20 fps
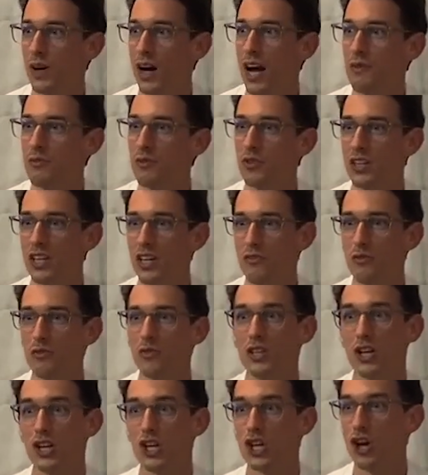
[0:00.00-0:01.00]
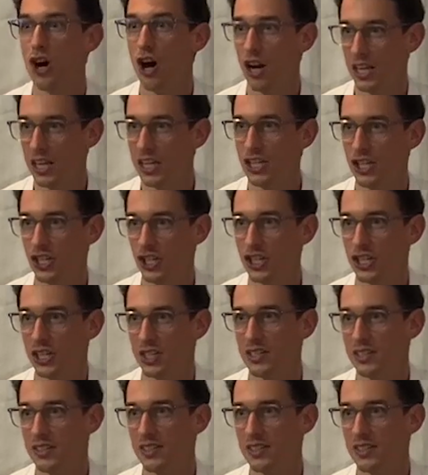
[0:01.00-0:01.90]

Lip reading: I have to give you the knowledge